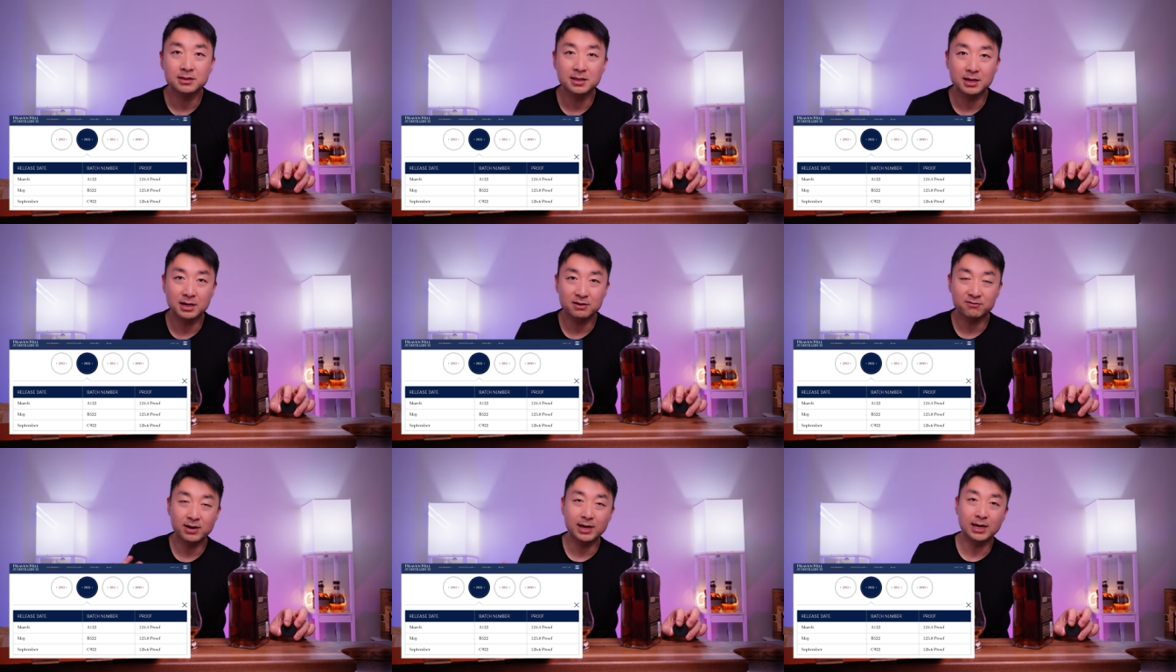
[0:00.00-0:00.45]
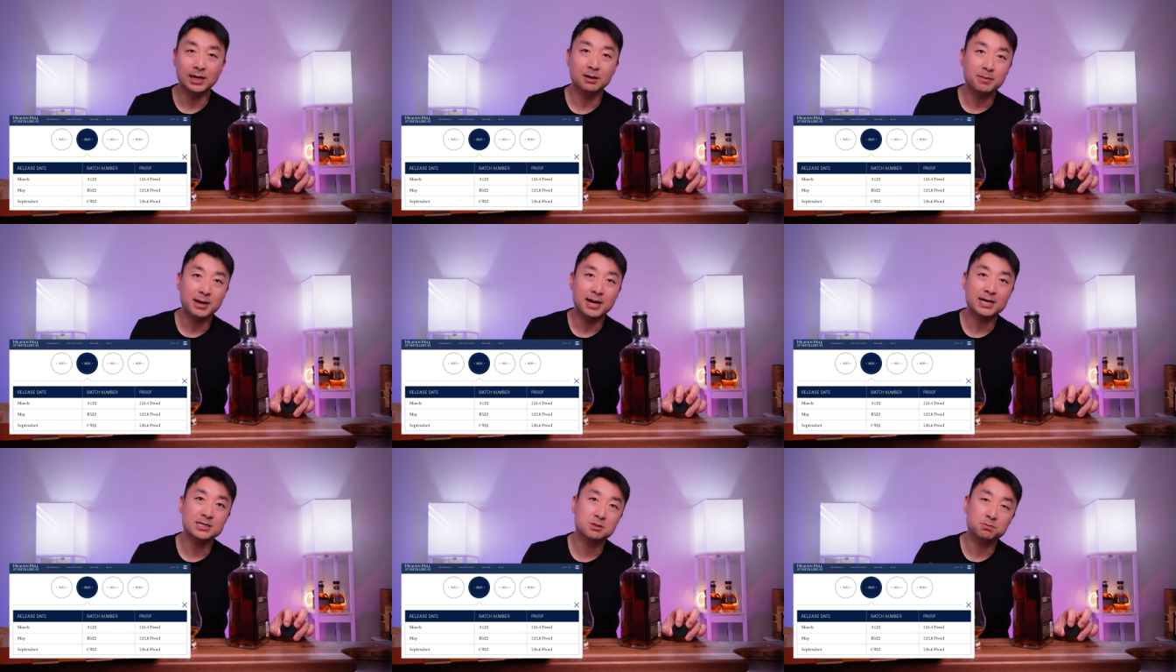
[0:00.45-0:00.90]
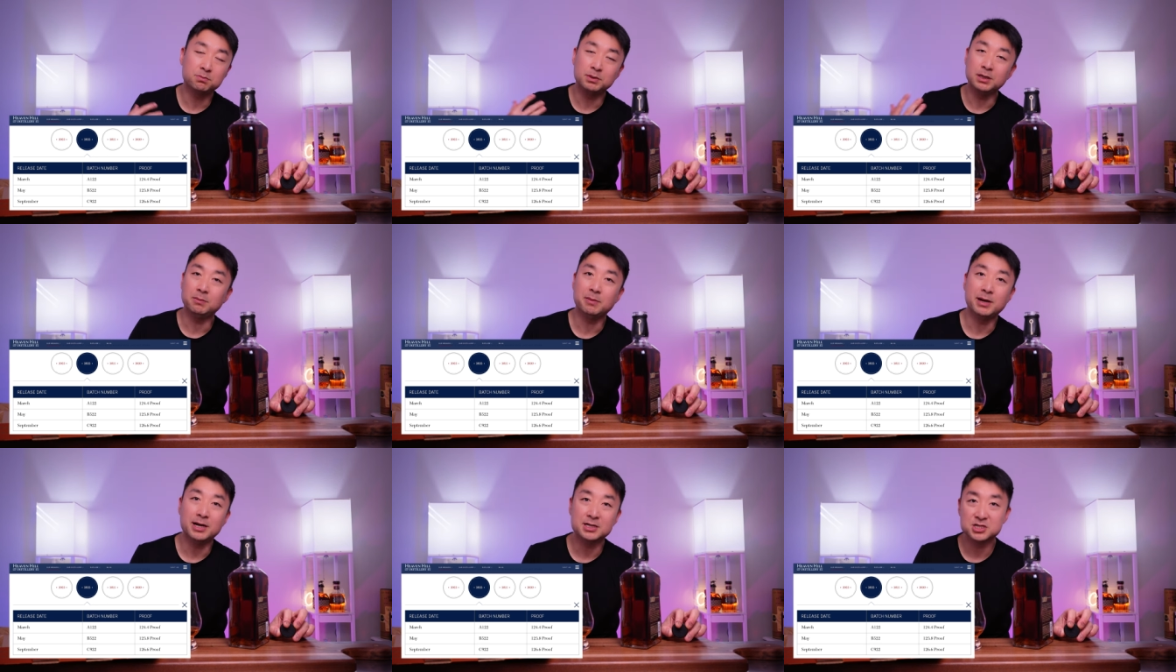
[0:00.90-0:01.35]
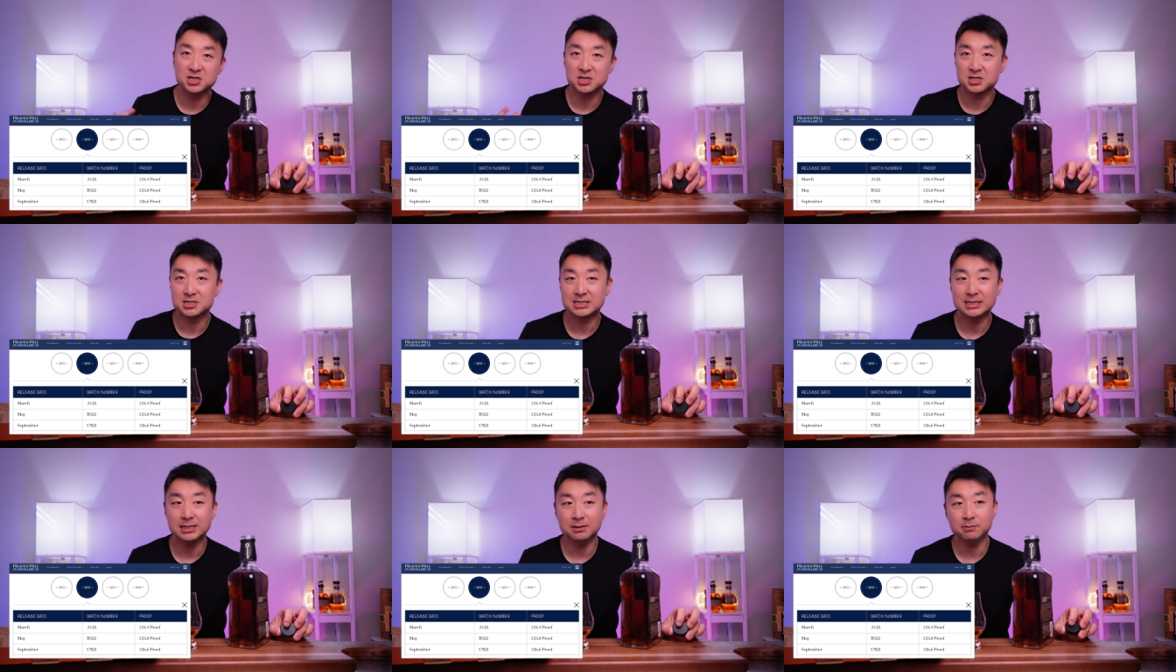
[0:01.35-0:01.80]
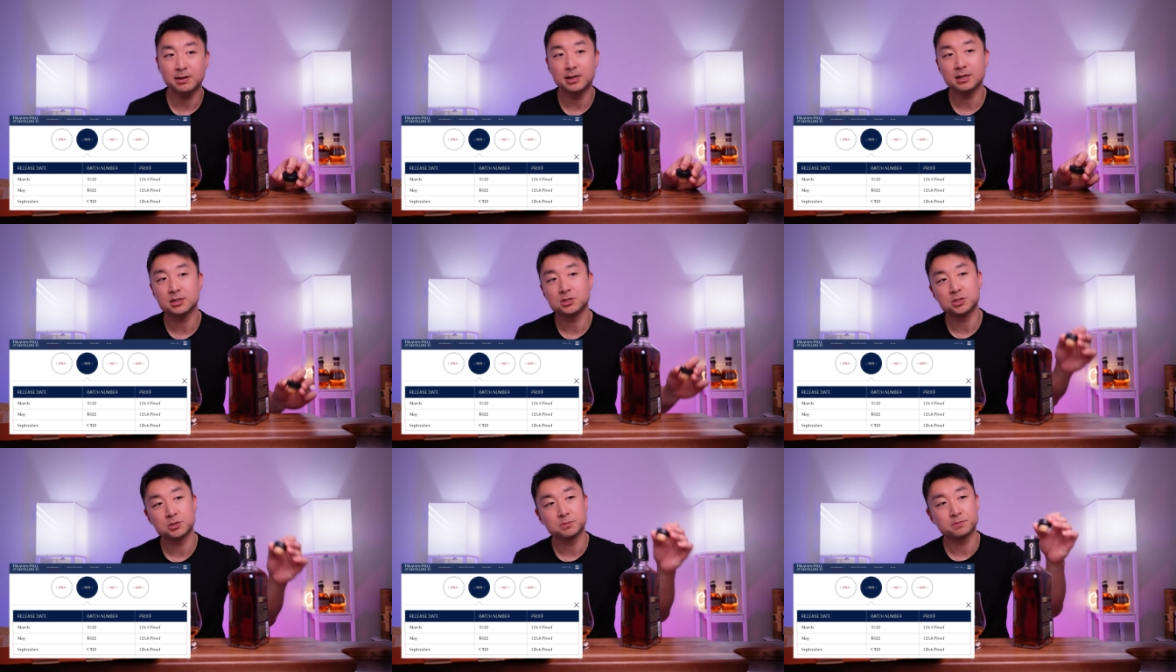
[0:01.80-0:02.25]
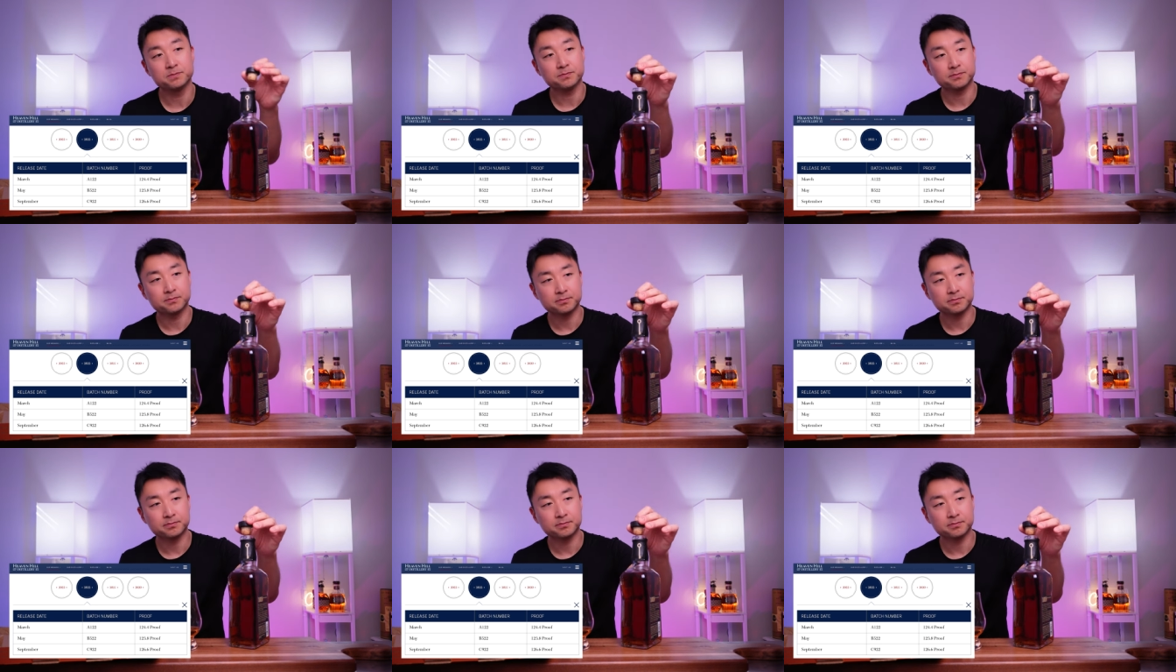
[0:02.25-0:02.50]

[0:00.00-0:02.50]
They have A batch, B batch, and a C batch.